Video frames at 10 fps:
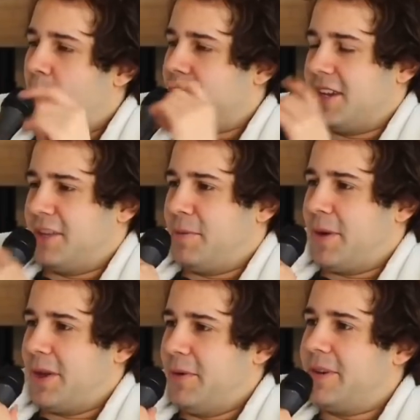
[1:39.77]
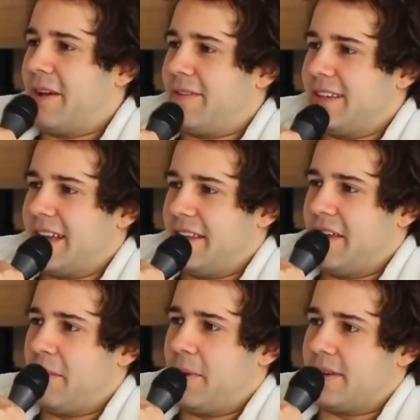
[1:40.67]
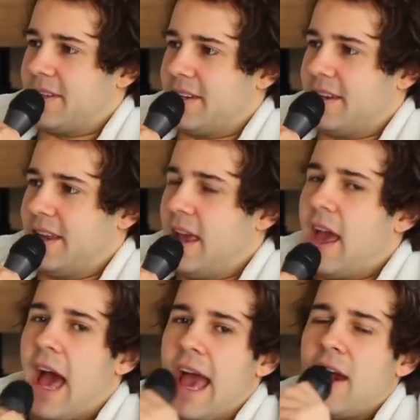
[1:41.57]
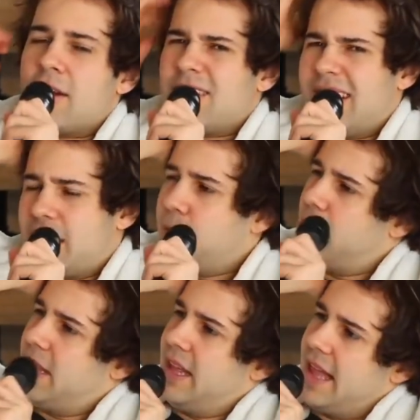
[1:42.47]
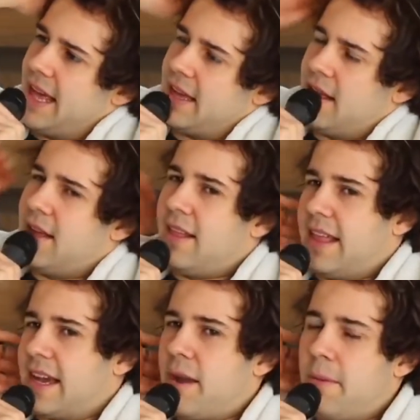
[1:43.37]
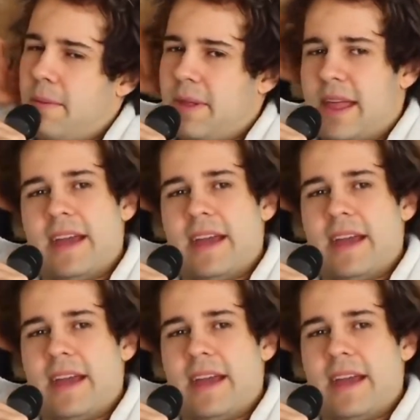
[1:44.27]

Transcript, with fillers: No, it wasn't unspoken. You definitely tell the other person. I also had like a really like I remember